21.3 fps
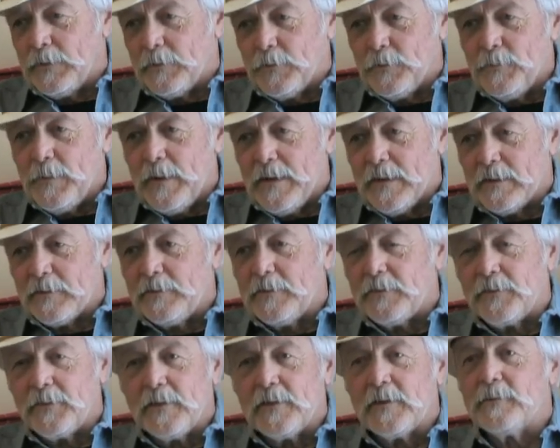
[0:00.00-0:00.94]
go back and you
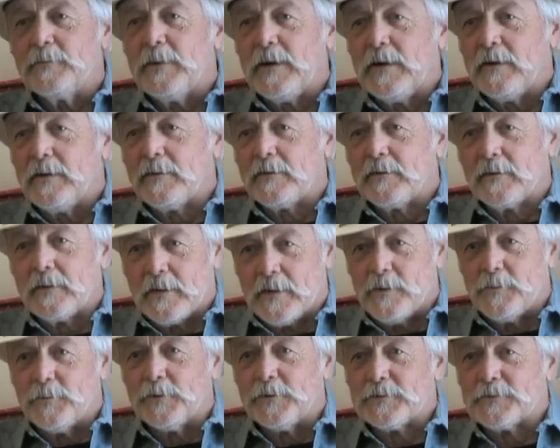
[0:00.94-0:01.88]
think about
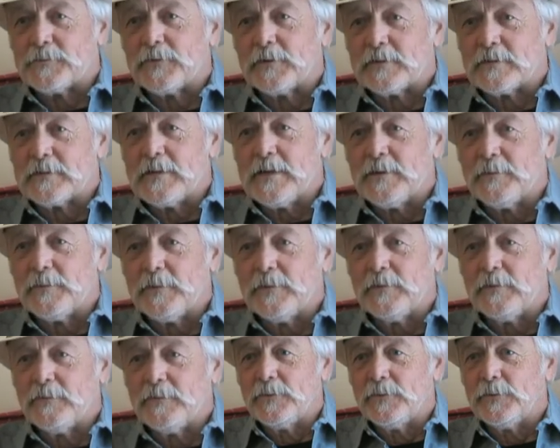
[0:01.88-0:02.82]
cowboys, for
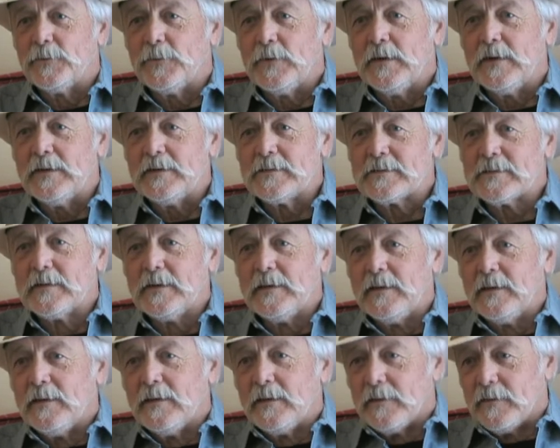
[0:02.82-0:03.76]
example, West,
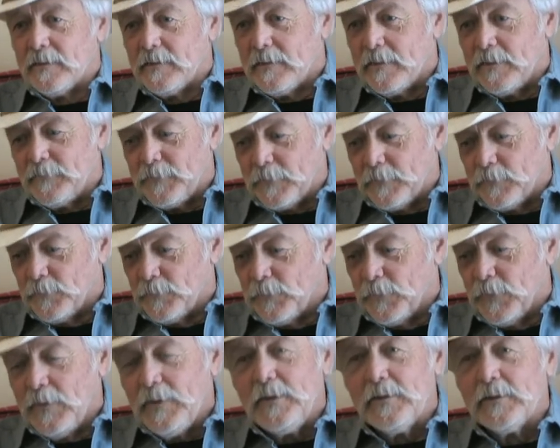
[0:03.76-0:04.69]
if you
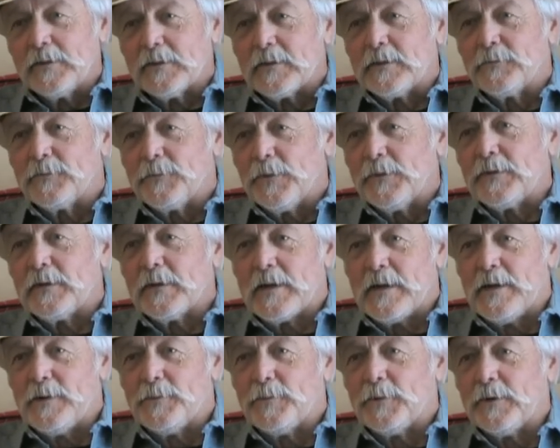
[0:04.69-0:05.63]
really look at what the
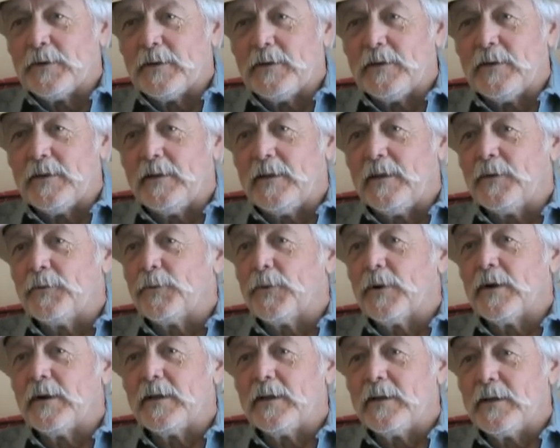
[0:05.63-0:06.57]
cowboy did and
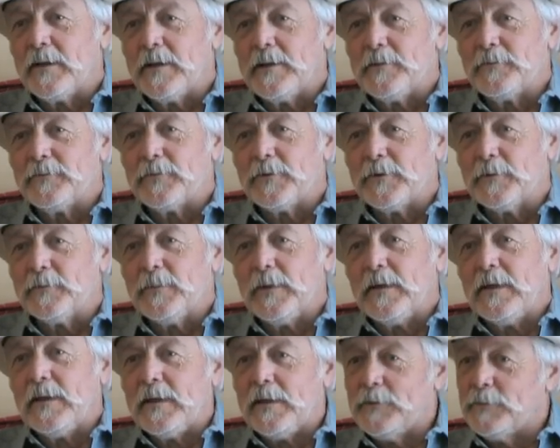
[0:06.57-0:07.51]
where he came from,
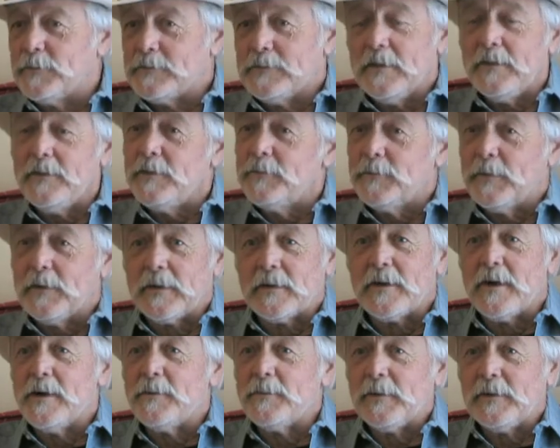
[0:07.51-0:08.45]
he was nothing but a
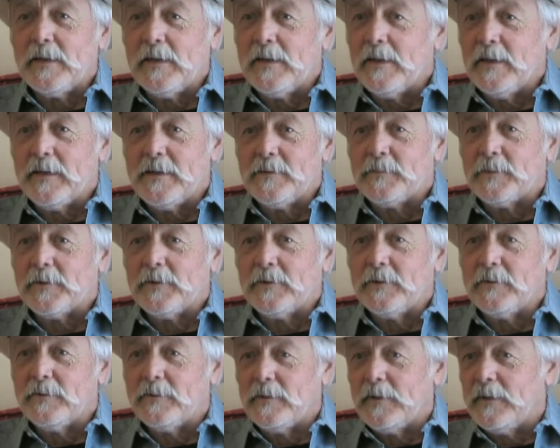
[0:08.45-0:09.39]
common day
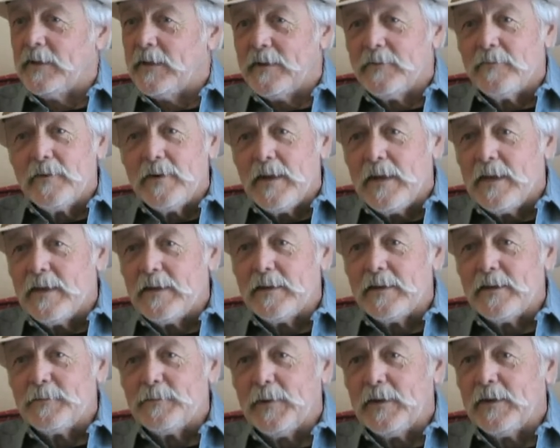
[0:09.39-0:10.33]
laborer. He never had
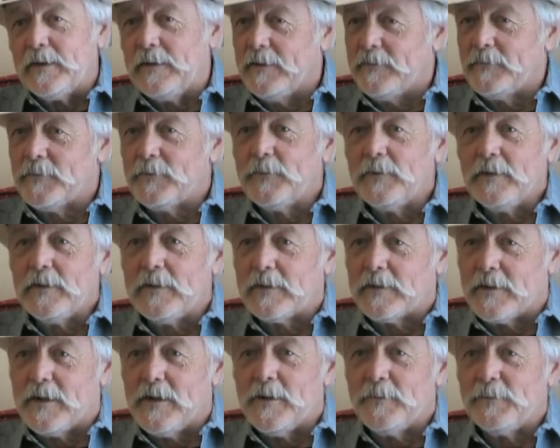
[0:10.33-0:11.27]
any money, never really
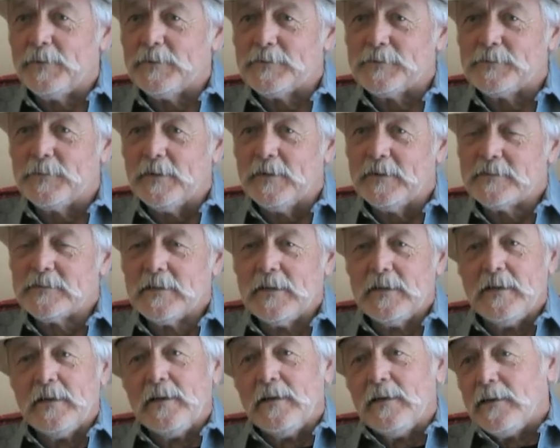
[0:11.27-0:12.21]
accomplished much.
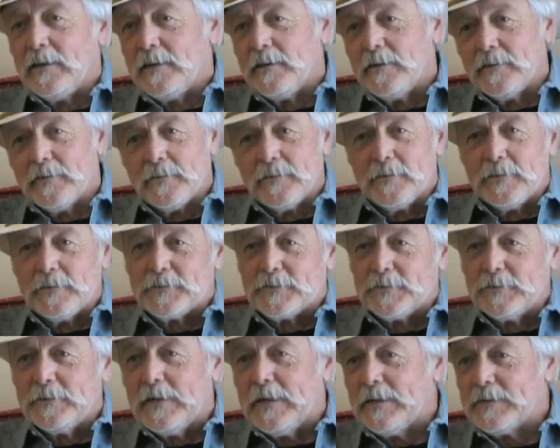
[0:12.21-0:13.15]
You know, the
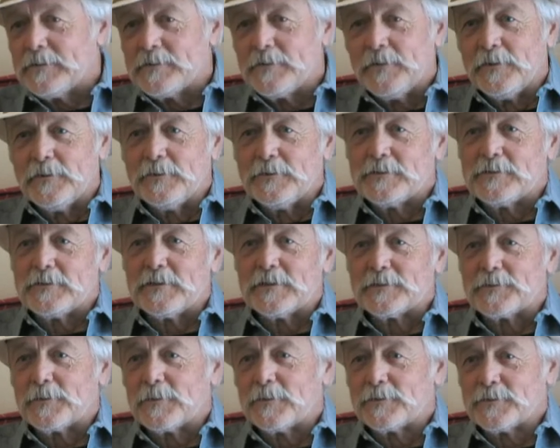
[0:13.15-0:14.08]
shootouts and all those
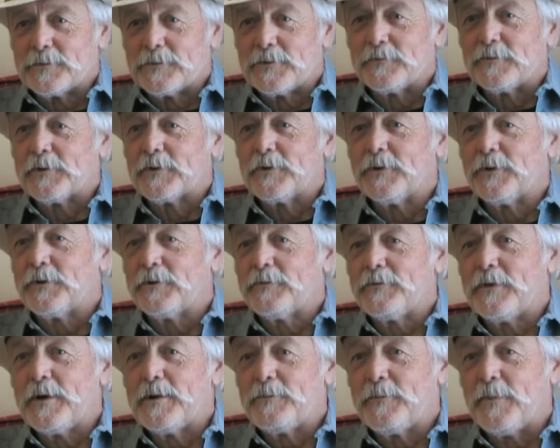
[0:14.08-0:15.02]
things were sort of a
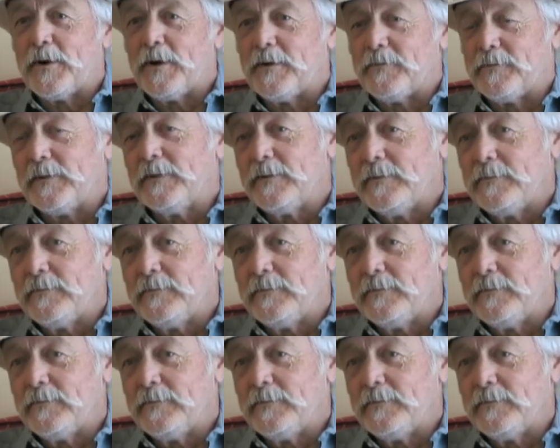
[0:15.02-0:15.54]
glorified part of it